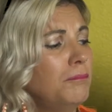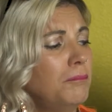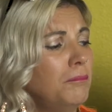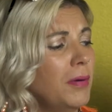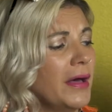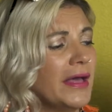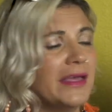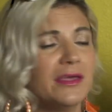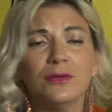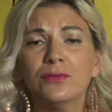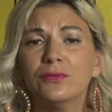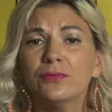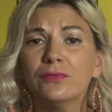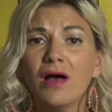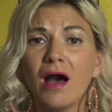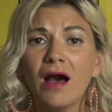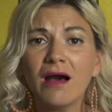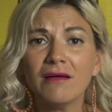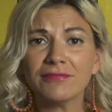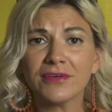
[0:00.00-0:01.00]
But you
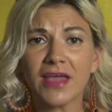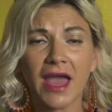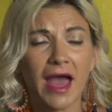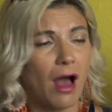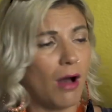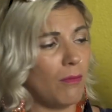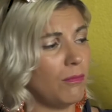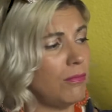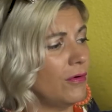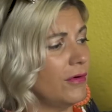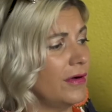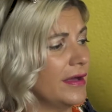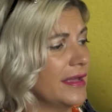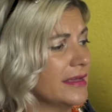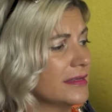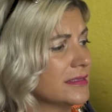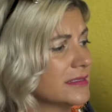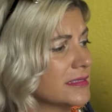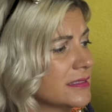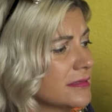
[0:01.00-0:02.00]
love
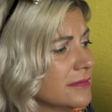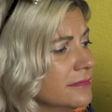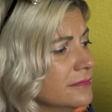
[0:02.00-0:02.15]
cowboys.